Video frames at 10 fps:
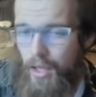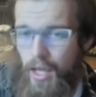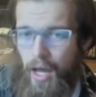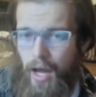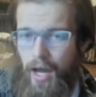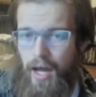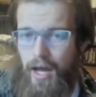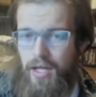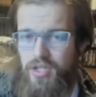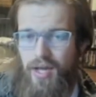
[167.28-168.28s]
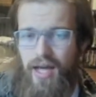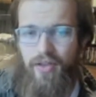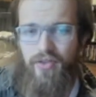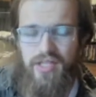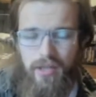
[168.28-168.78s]
So how did
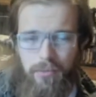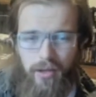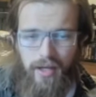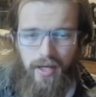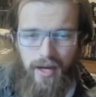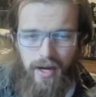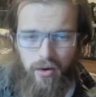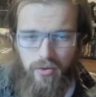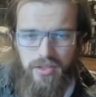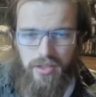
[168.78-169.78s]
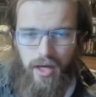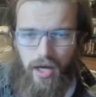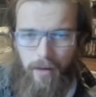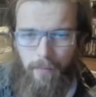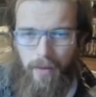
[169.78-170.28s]
this end up playing out?
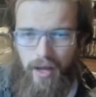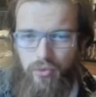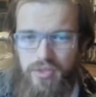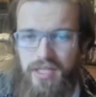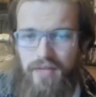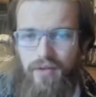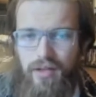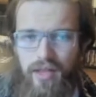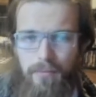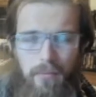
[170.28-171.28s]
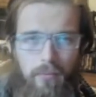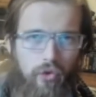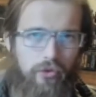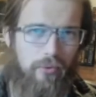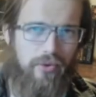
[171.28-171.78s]
I was giving them
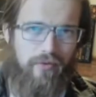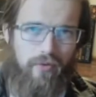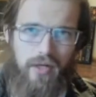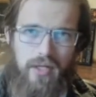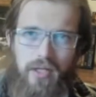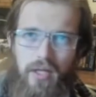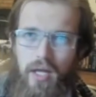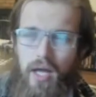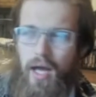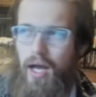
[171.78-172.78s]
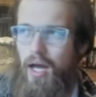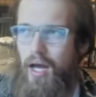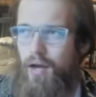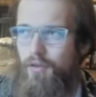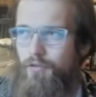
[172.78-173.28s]
multiple different
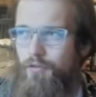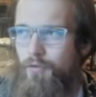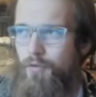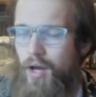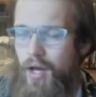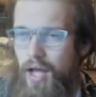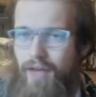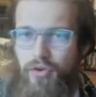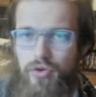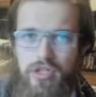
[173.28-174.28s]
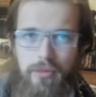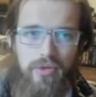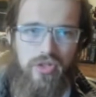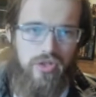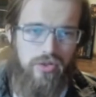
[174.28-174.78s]
avenues to
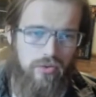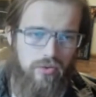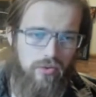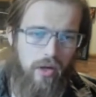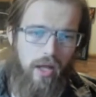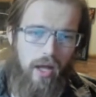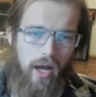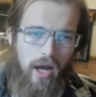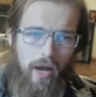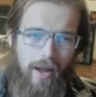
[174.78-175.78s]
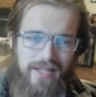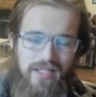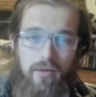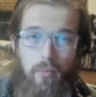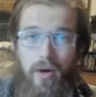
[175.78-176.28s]
pursue,
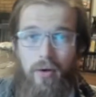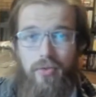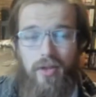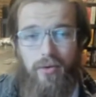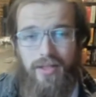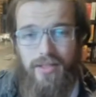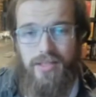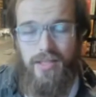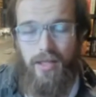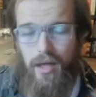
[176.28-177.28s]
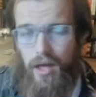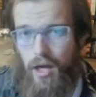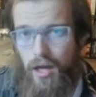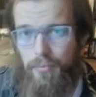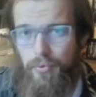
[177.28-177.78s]
asking them where they would like to set
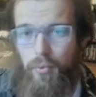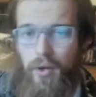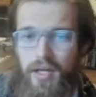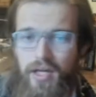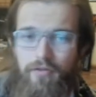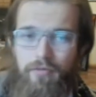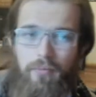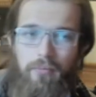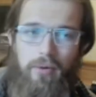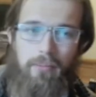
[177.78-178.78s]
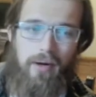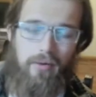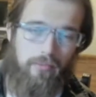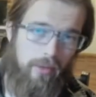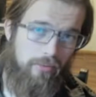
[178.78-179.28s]
up, what kind of
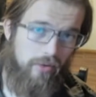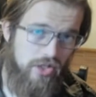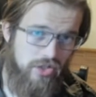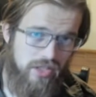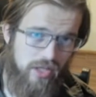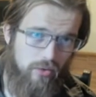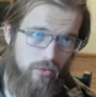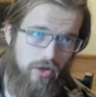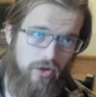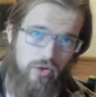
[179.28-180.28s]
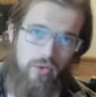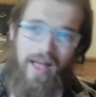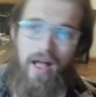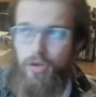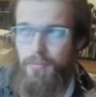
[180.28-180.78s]
preparations they would want to do,
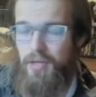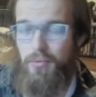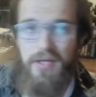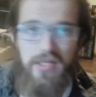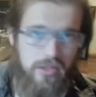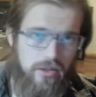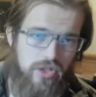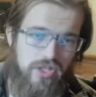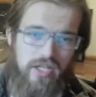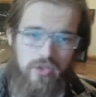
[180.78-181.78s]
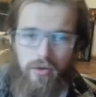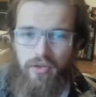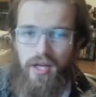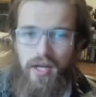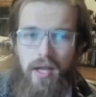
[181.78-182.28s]
alchemy, research, that sort of
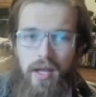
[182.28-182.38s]
thing.